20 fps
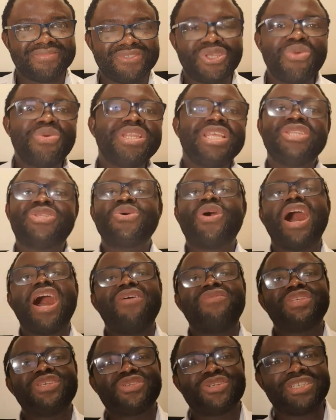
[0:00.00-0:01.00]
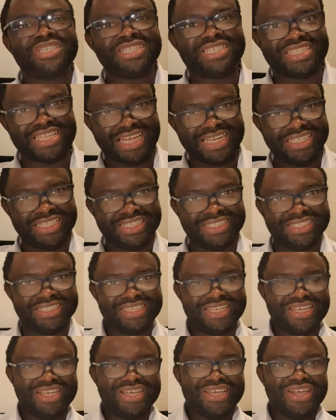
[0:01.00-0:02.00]
So we need to have this understanding
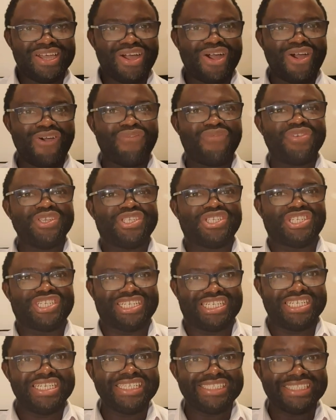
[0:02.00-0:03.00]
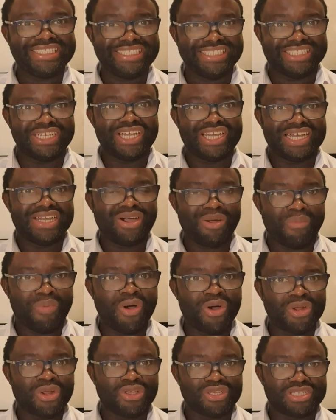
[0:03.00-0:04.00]
of his shield
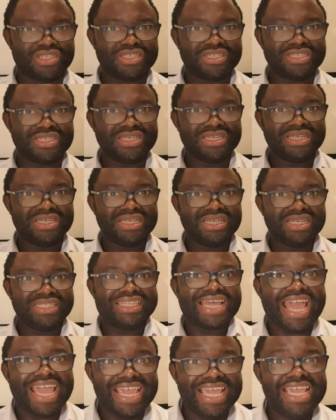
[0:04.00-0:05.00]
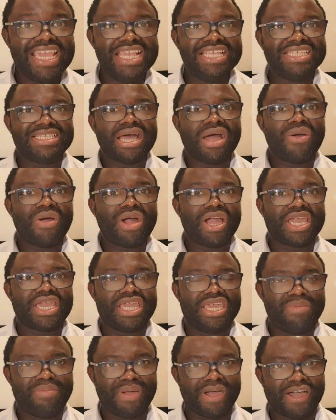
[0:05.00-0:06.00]
upon us, that he is our
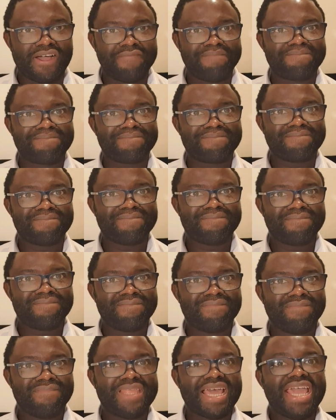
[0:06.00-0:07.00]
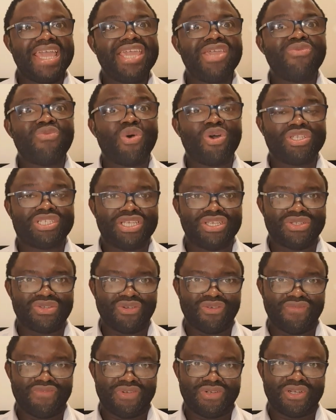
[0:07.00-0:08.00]
keeper, that he watches
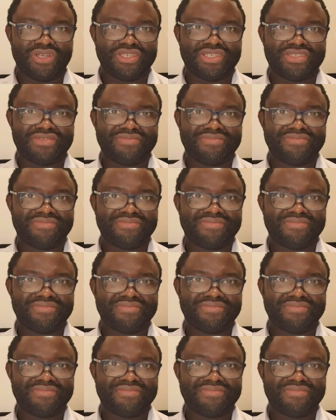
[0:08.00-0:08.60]
over us.